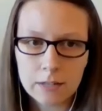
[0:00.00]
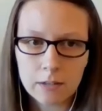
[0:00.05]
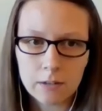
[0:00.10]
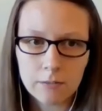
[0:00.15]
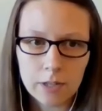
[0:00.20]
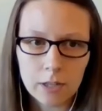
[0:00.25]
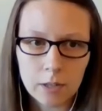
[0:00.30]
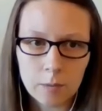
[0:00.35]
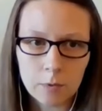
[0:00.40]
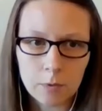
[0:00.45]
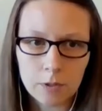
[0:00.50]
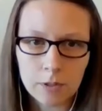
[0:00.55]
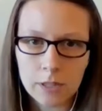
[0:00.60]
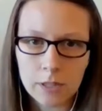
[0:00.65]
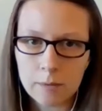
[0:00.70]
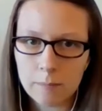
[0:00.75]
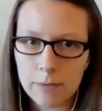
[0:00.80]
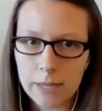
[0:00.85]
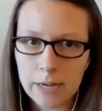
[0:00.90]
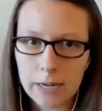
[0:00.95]
that's now
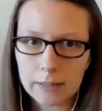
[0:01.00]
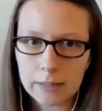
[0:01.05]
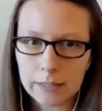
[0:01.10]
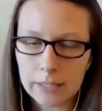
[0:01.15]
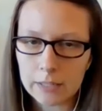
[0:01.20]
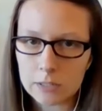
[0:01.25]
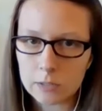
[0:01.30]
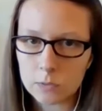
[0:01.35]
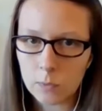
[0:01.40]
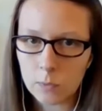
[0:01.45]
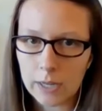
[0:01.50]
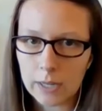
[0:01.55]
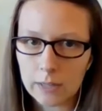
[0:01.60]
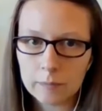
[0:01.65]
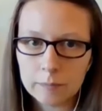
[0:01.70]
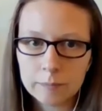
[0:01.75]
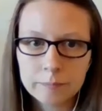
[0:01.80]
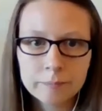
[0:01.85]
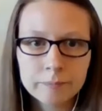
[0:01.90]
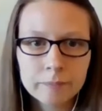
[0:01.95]
available in MEDICLink as
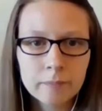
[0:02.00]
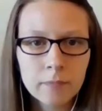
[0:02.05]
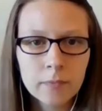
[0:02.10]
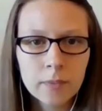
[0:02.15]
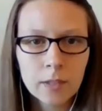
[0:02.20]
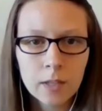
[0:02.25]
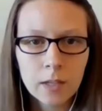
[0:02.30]
well.